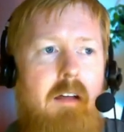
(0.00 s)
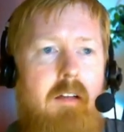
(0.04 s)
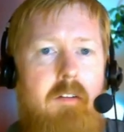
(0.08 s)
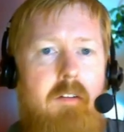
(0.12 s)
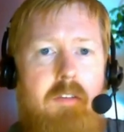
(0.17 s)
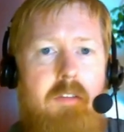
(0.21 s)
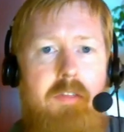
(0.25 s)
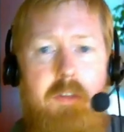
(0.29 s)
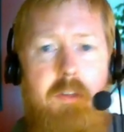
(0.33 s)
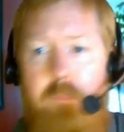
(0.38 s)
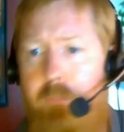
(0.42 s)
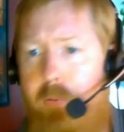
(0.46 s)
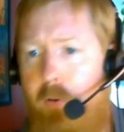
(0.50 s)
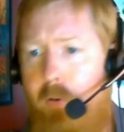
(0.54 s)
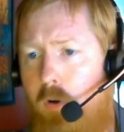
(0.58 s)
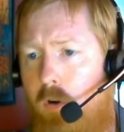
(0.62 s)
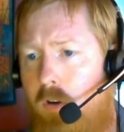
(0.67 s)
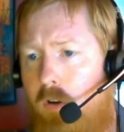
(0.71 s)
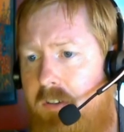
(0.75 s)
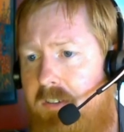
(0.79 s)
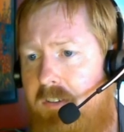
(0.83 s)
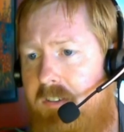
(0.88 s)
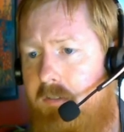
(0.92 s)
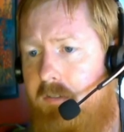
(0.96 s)
the
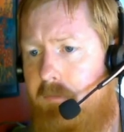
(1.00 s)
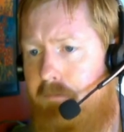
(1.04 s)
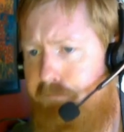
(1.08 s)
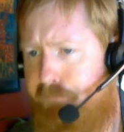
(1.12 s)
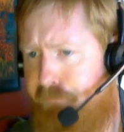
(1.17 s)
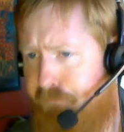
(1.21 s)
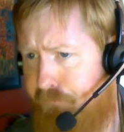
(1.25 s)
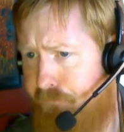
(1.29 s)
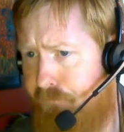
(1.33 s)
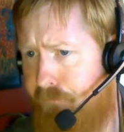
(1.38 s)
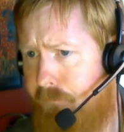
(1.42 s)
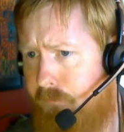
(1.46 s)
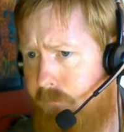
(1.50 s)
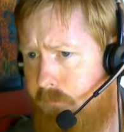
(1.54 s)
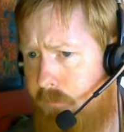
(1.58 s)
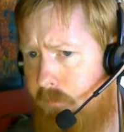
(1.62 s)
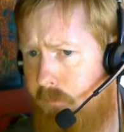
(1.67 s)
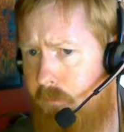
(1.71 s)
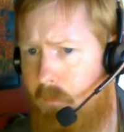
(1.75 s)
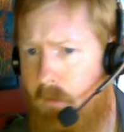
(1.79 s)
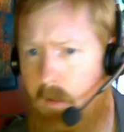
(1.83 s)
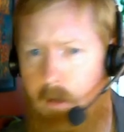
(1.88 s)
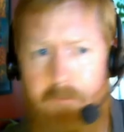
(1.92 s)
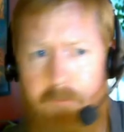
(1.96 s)
Bulls
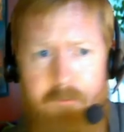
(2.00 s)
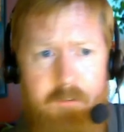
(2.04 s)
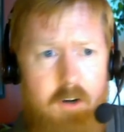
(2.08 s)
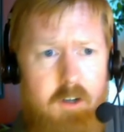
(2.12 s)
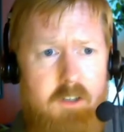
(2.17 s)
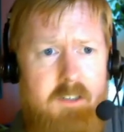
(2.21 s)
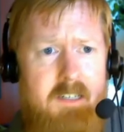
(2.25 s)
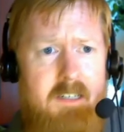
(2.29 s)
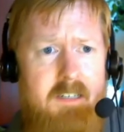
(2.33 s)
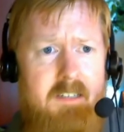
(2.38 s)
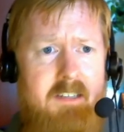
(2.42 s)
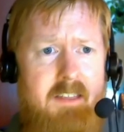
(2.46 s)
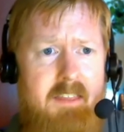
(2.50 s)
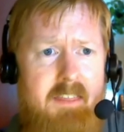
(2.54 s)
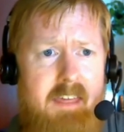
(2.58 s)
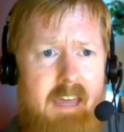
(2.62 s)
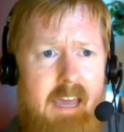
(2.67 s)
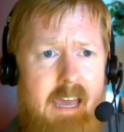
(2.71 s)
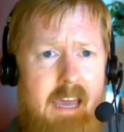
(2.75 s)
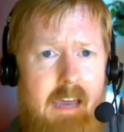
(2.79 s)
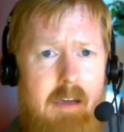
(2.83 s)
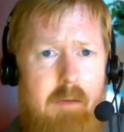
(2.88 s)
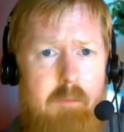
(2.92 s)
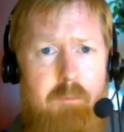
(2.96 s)
versus
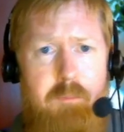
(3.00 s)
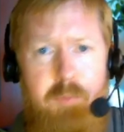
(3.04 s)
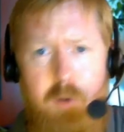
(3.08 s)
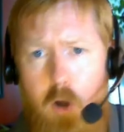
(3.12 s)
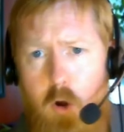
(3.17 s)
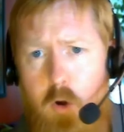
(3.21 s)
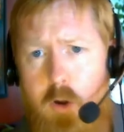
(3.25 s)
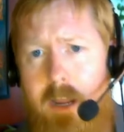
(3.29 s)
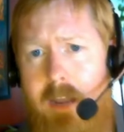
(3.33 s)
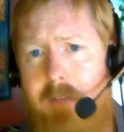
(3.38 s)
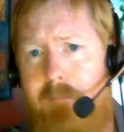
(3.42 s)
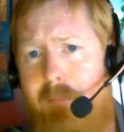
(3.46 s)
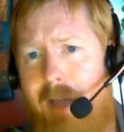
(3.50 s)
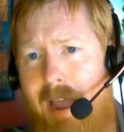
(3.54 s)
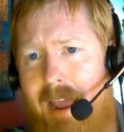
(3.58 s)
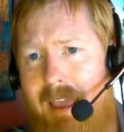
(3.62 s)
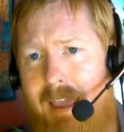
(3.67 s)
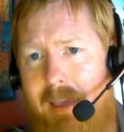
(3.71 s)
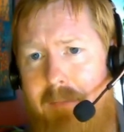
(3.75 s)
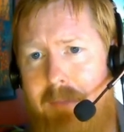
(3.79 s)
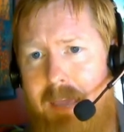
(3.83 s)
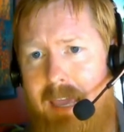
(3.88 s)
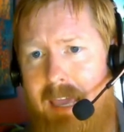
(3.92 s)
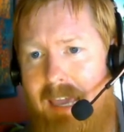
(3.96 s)
the broken
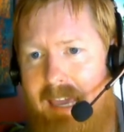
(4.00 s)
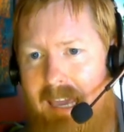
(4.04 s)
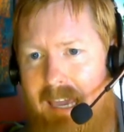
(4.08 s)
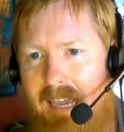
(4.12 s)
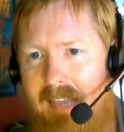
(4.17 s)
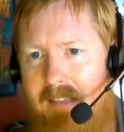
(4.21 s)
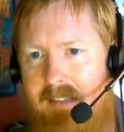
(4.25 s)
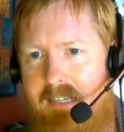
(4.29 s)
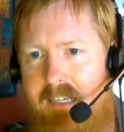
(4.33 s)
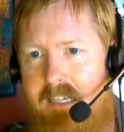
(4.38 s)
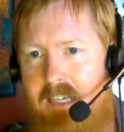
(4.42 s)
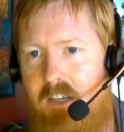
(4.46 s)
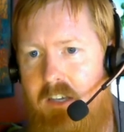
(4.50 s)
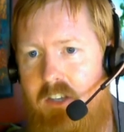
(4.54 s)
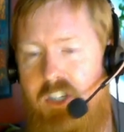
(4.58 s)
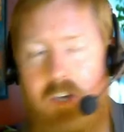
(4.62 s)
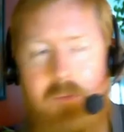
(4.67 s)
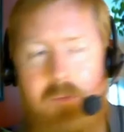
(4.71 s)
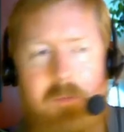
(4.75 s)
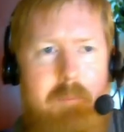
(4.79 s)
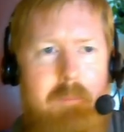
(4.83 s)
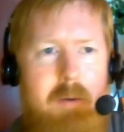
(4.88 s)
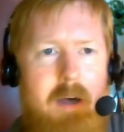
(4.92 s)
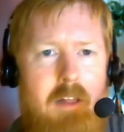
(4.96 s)
Miami Heat.
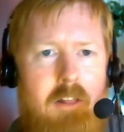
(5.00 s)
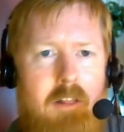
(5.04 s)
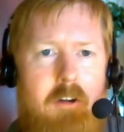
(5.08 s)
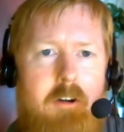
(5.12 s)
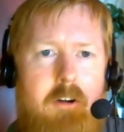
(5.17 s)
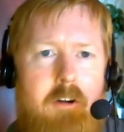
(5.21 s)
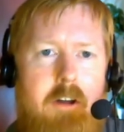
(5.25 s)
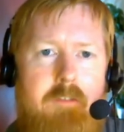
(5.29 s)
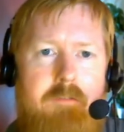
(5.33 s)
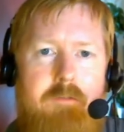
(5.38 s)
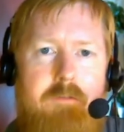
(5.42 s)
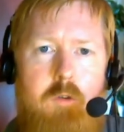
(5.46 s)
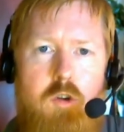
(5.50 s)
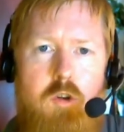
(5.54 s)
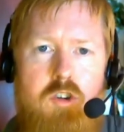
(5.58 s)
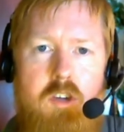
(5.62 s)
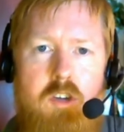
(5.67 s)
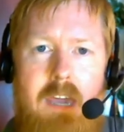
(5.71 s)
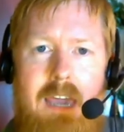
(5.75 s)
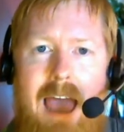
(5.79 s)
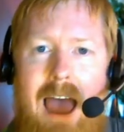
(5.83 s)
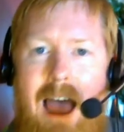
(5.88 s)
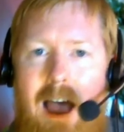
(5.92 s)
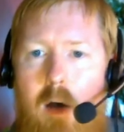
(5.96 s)
Jimmy Butler,
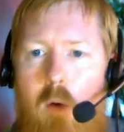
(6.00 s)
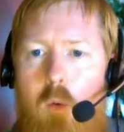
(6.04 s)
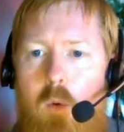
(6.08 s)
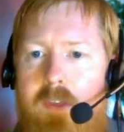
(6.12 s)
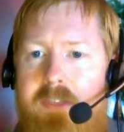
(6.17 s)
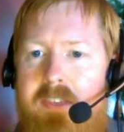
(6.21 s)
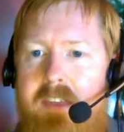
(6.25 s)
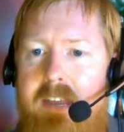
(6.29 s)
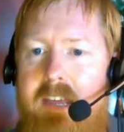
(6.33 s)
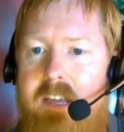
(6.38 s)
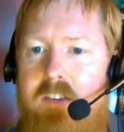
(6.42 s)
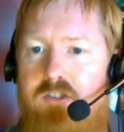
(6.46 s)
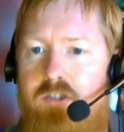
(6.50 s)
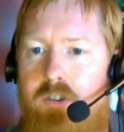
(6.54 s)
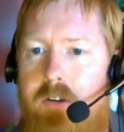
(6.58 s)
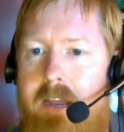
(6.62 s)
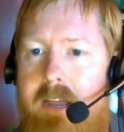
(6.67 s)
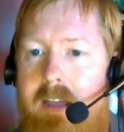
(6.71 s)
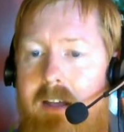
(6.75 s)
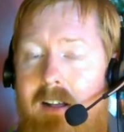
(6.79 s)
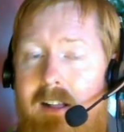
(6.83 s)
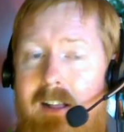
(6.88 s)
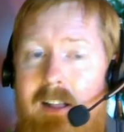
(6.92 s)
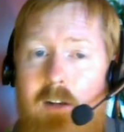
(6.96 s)
unfortunately, out with an injury,
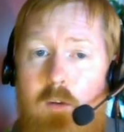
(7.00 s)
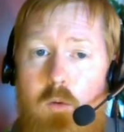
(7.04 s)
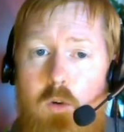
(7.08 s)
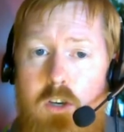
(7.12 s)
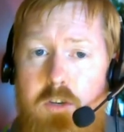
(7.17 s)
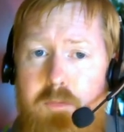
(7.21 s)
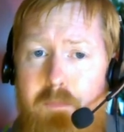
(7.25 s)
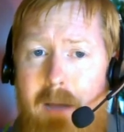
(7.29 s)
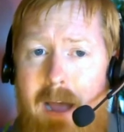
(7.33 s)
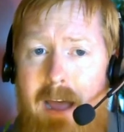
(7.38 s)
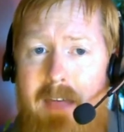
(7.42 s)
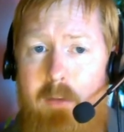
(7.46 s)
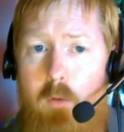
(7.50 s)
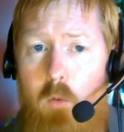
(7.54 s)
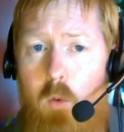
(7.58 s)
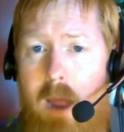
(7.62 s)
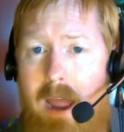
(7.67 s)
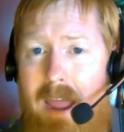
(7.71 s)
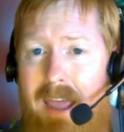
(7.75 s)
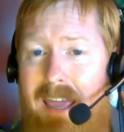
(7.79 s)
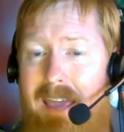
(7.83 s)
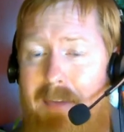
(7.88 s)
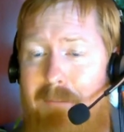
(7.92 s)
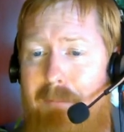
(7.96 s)
which, by the
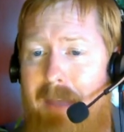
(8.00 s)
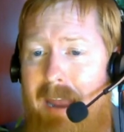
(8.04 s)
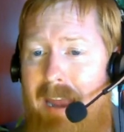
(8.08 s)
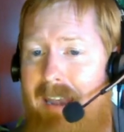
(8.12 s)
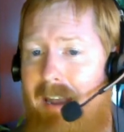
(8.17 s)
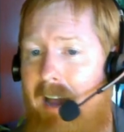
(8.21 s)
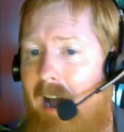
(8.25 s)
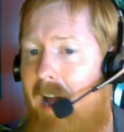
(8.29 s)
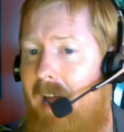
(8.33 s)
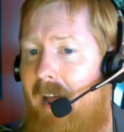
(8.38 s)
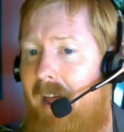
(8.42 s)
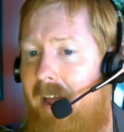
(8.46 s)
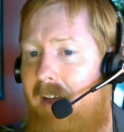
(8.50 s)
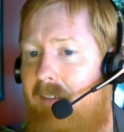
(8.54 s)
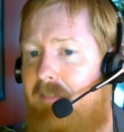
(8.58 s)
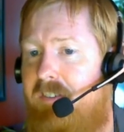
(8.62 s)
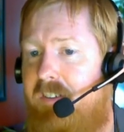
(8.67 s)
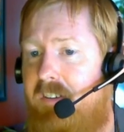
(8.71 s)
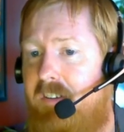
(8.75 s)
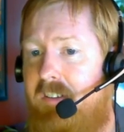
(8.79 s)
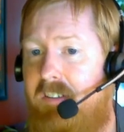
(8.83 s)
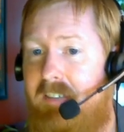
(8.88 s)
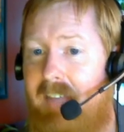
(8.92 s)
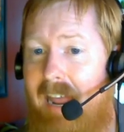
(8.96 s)
way, he may not have
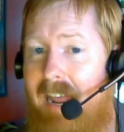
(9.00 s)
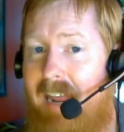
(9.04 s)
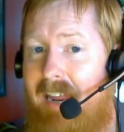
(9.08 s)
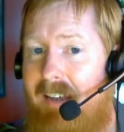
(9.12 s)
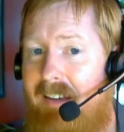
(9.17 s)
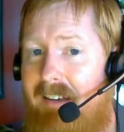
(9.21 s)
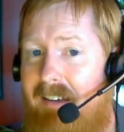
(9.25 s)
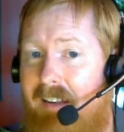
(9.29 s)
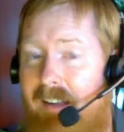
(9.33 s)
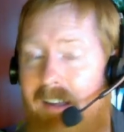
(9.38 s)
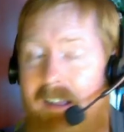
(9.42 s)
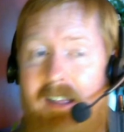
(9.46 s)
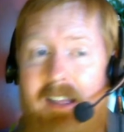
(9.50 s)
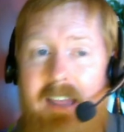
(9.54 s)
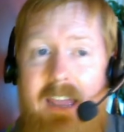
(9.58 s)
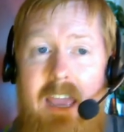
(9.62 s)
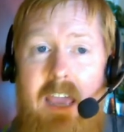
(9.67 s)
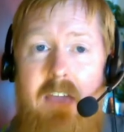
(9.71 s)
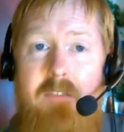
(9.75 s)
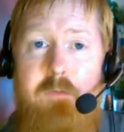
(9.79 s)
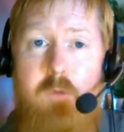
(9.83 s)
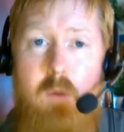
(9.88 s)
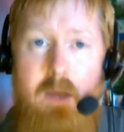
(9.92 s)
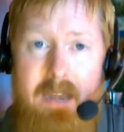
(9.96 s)
sustained
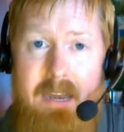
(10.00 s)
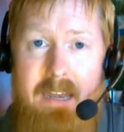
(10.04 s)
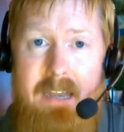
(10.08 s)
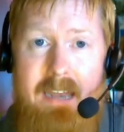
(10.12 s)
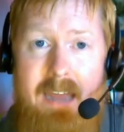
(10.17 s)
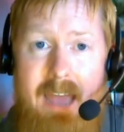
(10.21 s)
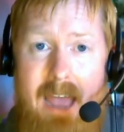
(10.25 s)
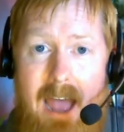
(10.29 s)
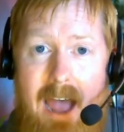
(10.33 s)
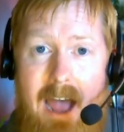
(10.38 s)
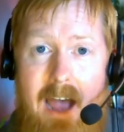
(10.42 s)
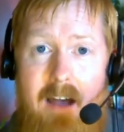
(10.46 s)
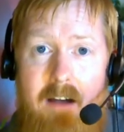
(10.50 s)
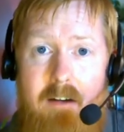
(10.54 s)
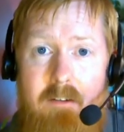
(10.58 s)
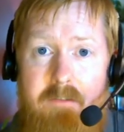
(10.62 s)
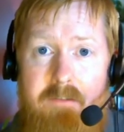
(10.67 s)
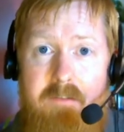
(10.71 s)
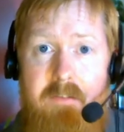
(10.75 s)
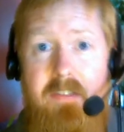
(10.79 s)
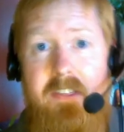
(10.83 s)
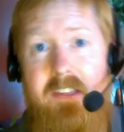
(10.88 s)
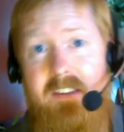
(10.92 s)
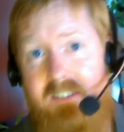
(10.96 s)
if we didn't
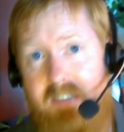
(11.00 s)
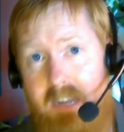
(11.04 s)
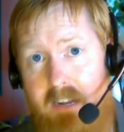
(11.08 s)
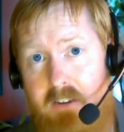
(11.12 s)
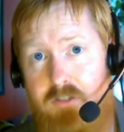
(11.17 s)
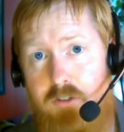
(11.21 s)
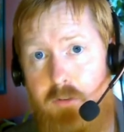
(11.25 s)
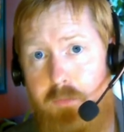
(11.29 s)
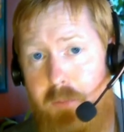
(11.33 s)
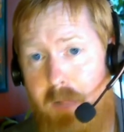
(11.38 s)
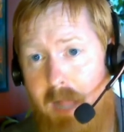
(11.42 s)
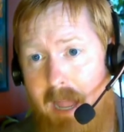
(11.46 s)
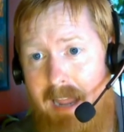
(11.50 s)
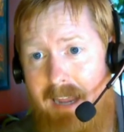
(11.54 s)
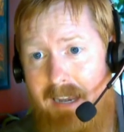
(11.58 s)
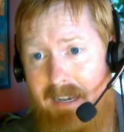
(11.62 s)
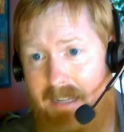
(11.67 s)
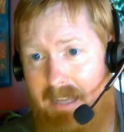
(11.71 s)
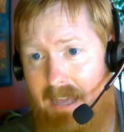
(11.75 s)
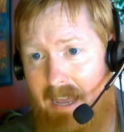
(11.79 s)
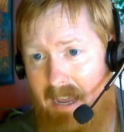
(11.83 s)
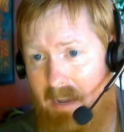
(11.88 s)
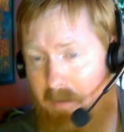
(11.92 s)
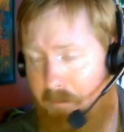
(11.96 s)
have this extra play-in
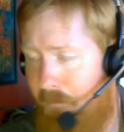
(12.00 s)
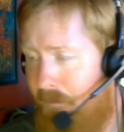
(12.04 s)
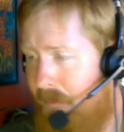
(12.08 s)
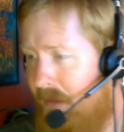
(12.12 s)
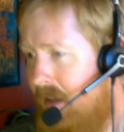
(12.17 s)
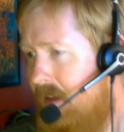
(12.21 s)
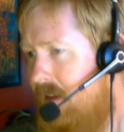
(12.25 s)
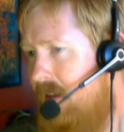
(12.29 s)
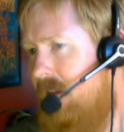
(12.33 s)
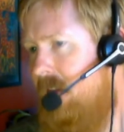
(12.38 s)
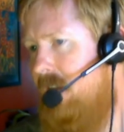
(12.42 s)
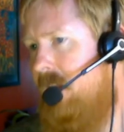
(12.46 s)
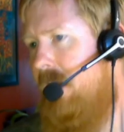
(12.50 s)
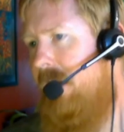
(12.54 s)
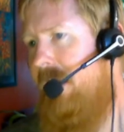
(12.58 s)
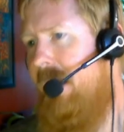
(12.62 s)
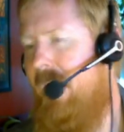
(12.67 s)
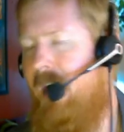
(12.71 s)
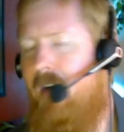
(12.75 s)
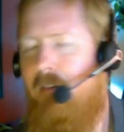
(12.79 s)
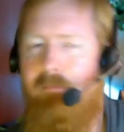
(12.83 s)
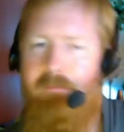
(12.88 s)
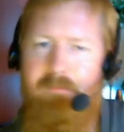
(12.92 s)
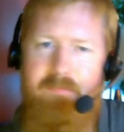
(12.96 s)
game.
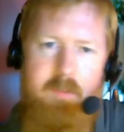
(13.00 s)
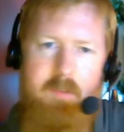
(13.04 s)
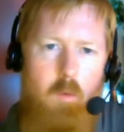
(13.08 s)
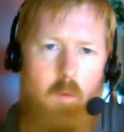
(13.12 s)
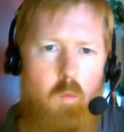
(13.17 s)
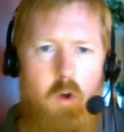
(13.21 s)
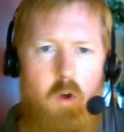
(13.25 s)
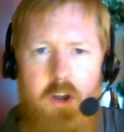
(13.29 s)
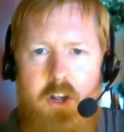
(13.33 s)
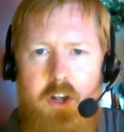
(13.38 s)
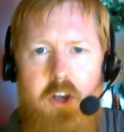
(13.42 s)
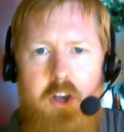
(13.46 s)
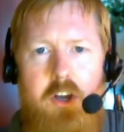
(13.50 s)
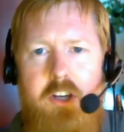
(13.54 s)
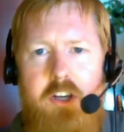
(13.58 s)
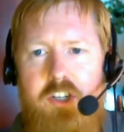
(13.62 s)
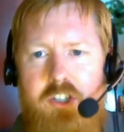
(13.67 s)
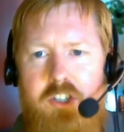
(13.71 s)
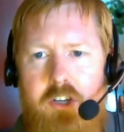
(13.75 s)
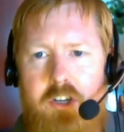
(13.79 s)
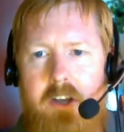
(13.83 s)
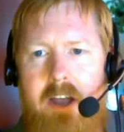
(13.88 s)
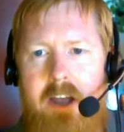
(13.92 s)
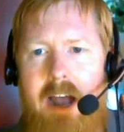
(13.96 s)
Now, woulda, coulda,
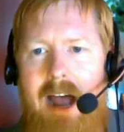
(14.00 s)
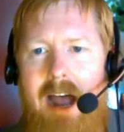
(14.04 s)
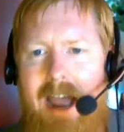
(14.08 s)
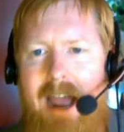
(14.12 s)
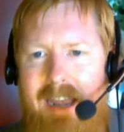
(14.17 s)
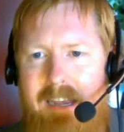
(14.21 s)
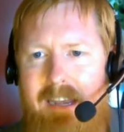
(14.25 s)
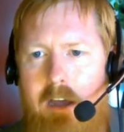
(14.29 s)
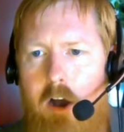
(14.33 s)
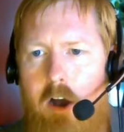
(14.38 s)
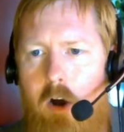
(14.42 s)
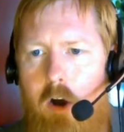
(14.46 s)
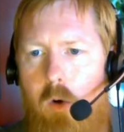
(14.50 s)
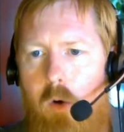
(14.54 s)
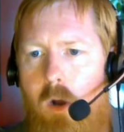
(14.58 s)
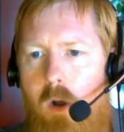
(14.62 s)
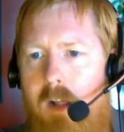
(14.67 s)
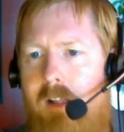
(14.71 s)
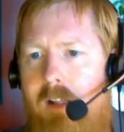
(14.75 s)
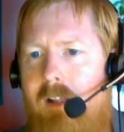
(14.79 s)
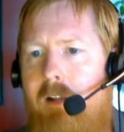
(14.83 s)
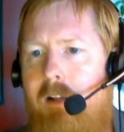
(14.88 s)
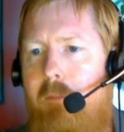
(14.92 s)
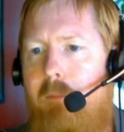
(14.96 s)
shoulda, I know,
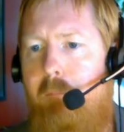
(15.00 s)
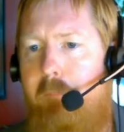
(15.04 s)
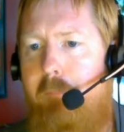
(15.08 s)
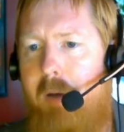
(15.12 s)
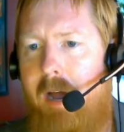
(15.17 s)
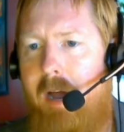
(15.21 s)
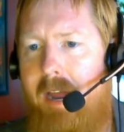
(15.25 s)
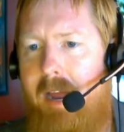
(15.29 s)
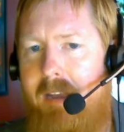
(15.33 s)
but